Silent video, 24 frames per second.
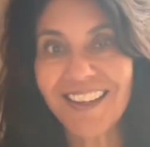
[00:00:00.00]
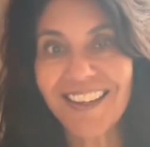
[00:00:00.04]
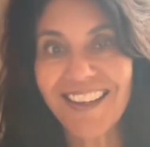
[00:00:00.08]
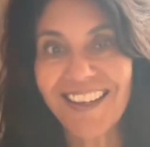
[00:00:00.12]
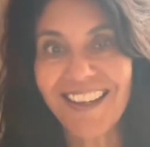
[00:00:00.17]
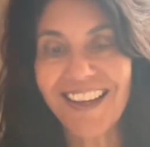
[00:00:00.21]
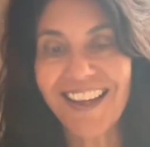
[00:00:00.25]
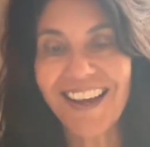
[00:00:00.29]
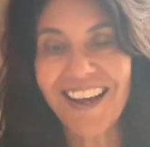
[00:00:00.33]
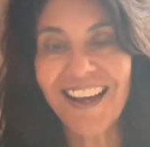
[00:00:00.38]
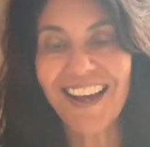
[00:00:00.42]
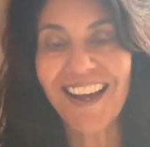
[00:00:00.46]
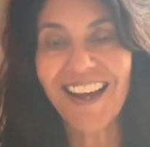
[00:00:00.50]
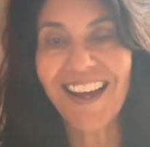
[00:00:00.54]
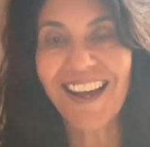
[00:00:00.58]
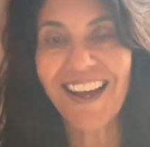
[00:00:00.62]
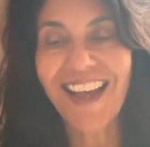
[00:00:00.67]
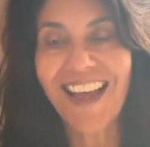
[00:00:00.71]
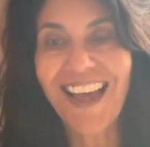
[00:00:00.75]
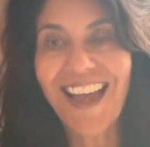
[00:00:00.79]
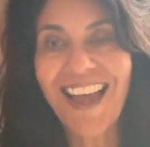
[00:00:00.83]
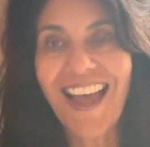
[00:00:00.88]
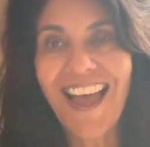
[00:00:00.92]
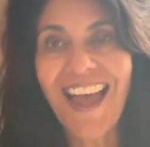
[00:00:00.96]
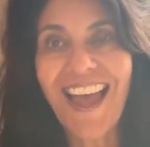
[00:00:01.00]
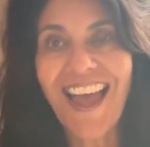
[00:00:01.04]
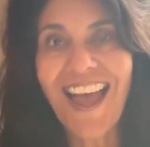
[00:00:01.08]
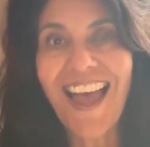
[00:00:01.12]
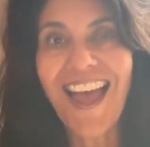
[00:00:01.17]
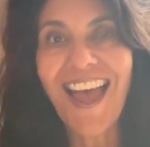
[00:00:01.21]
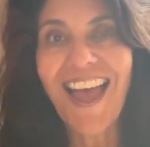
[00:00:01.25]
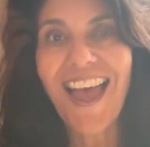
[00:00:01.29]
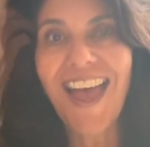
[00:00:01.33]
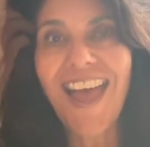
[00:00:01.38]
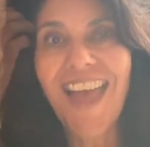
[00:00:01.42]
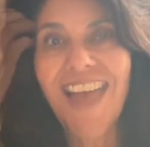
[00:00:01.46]

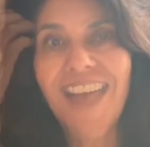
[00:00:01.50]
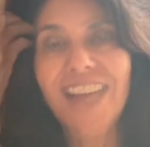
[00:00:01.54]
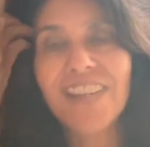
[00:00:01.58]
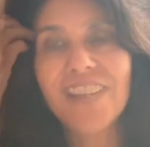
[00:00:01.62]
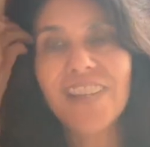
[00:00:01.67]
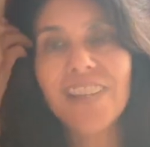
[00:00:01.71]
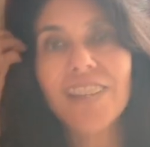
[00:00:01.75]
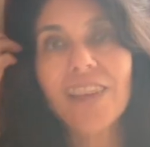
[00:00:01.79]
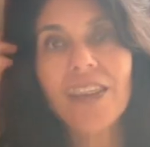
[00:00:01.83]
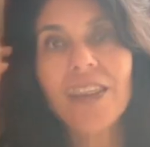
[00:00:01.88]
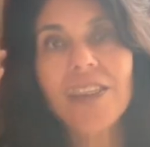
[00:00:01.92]
Yeah. And